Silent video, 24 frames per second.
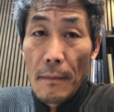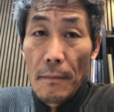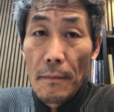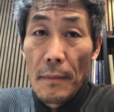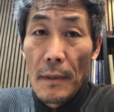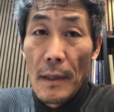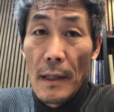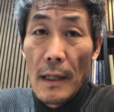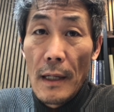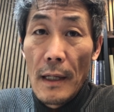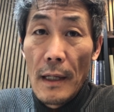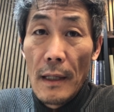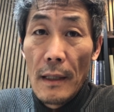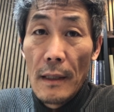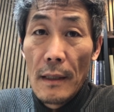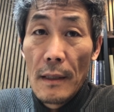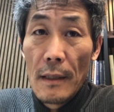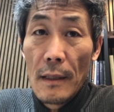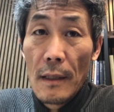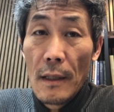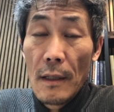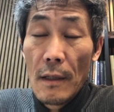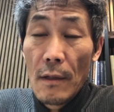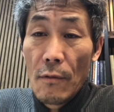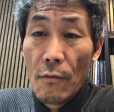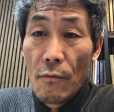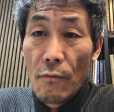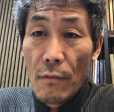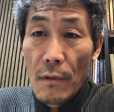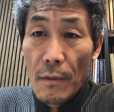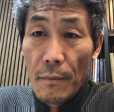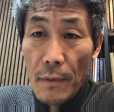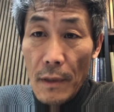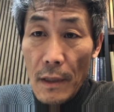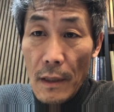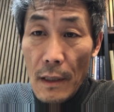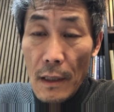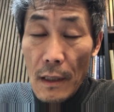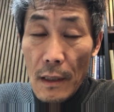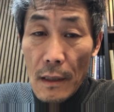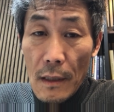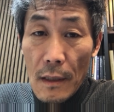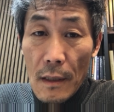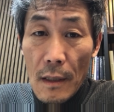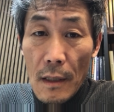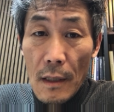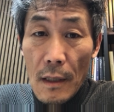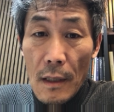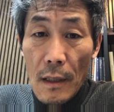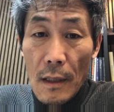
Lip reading: by repeating